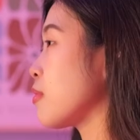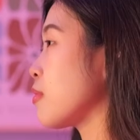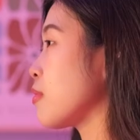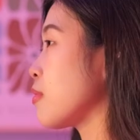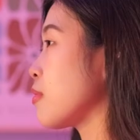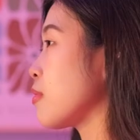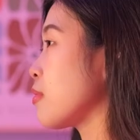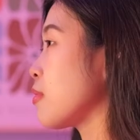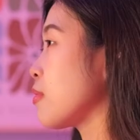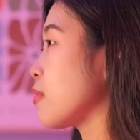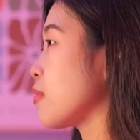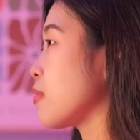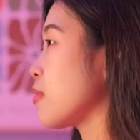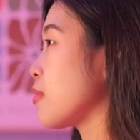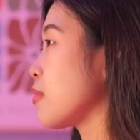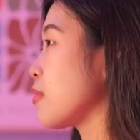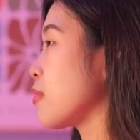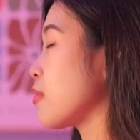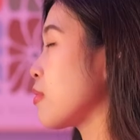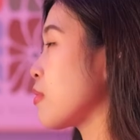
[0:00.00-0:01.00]

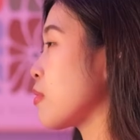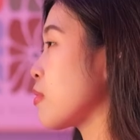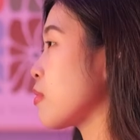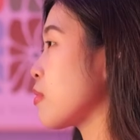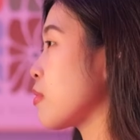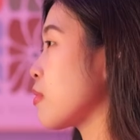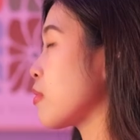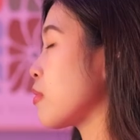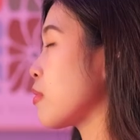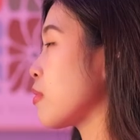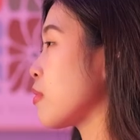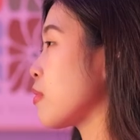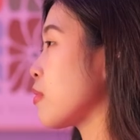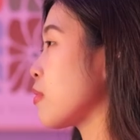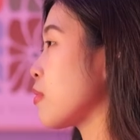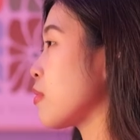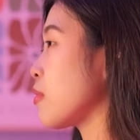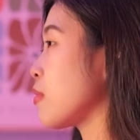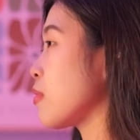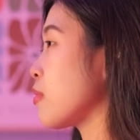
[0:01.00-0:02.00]

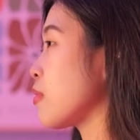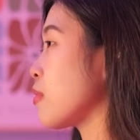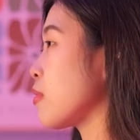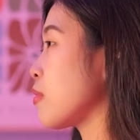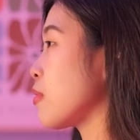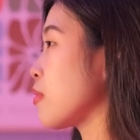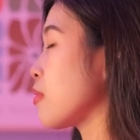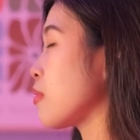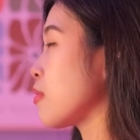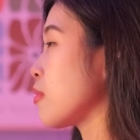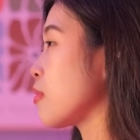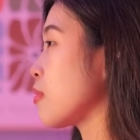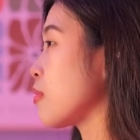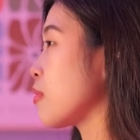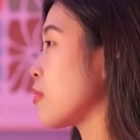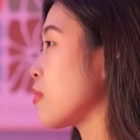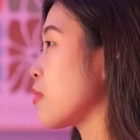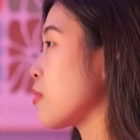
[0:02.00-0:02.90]
[no speech]